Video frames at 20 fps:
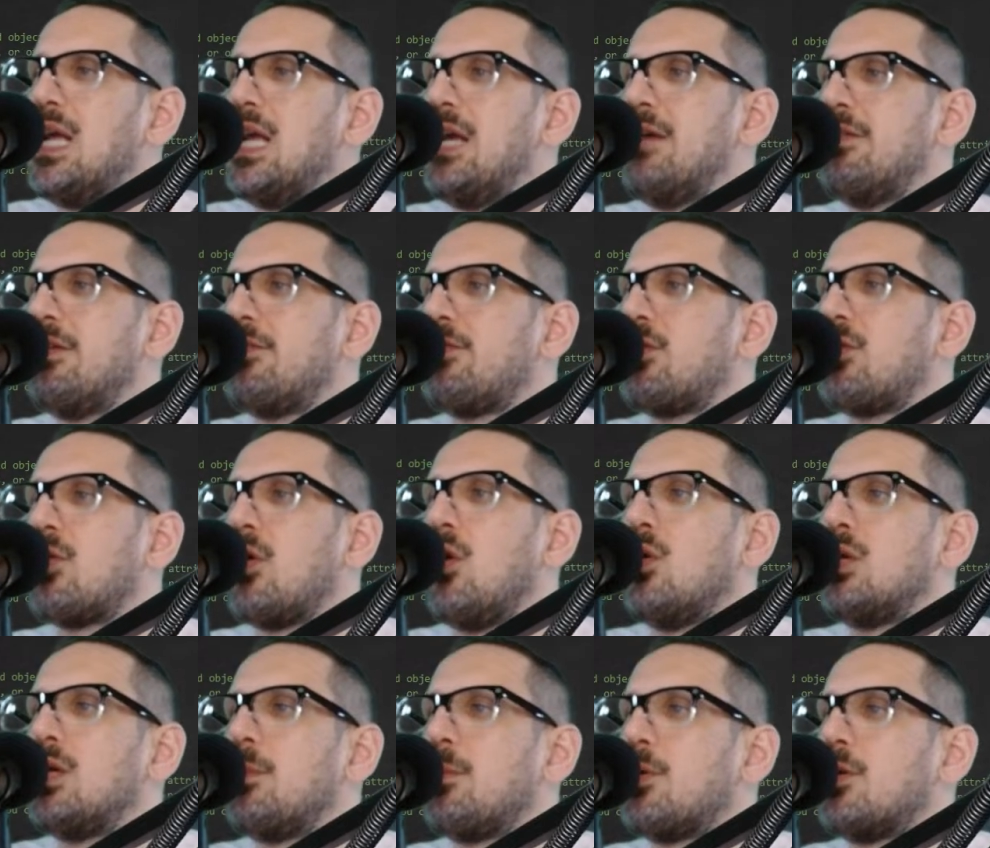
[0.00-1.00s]
Even if you're the
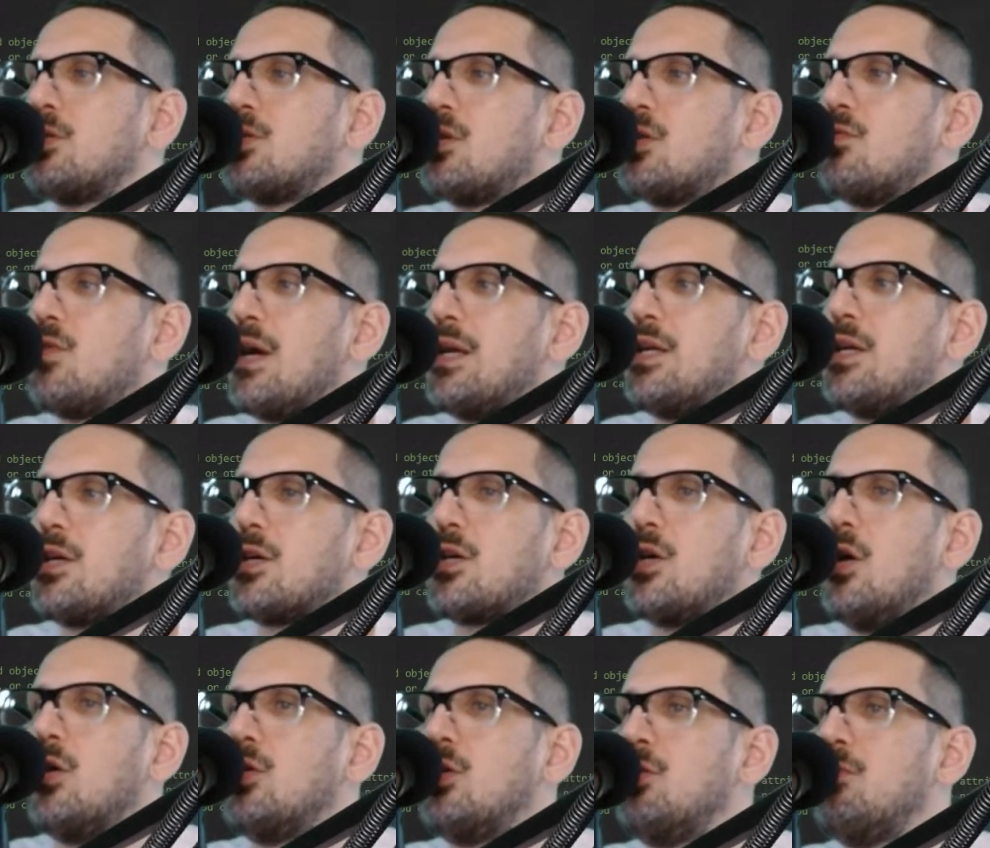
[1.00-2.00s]
only person writing your
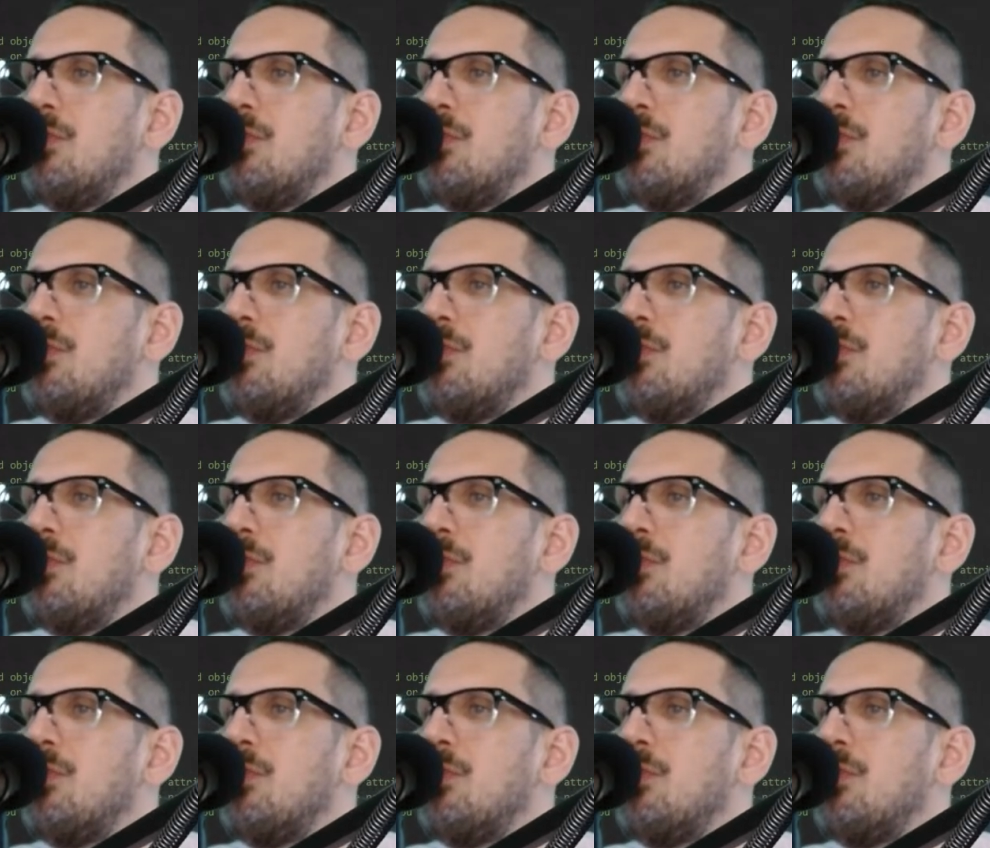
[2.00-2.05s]
code,